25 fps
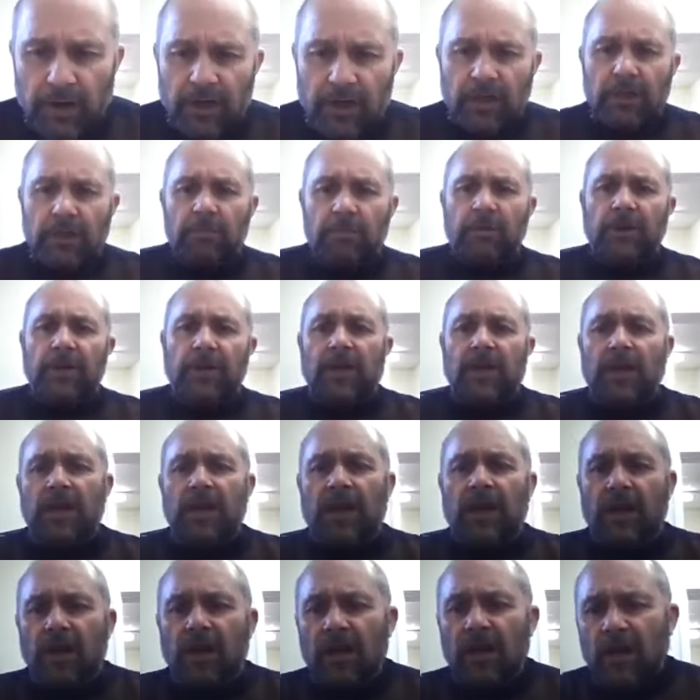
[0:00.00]
in the
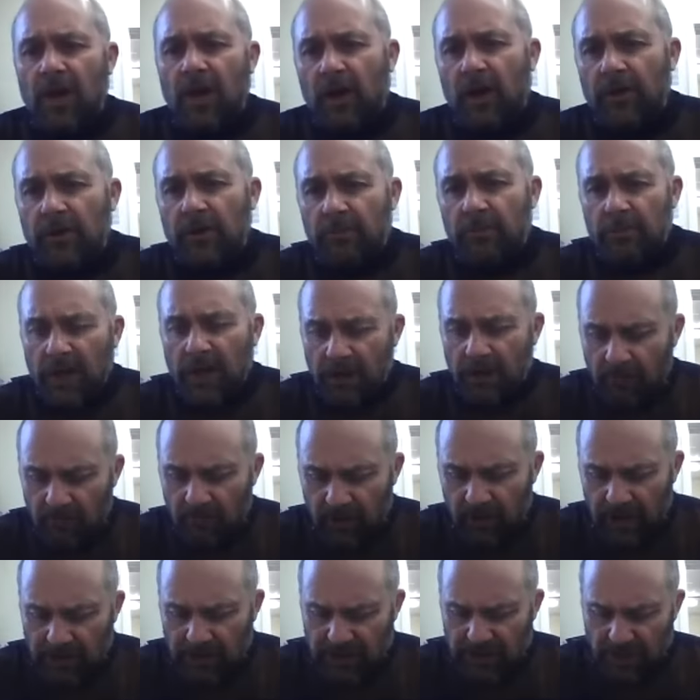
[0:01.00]
beginning, and the main
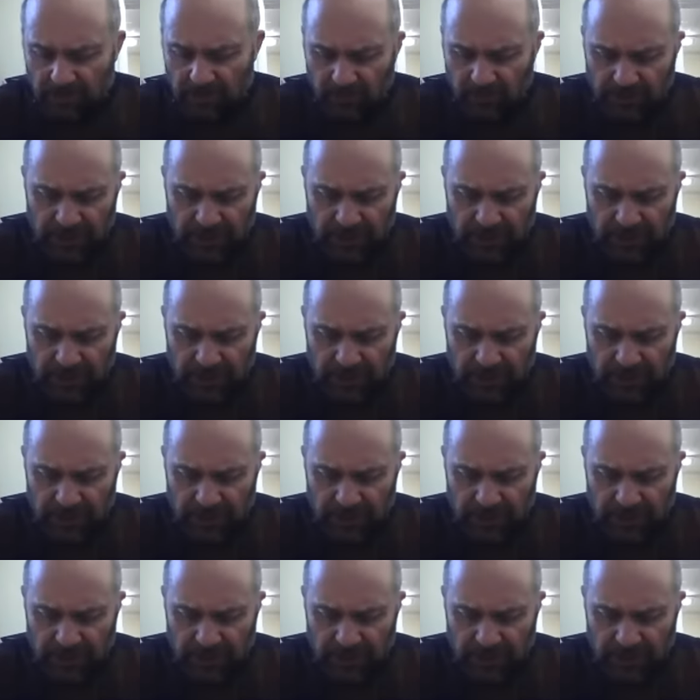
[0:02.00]
reason it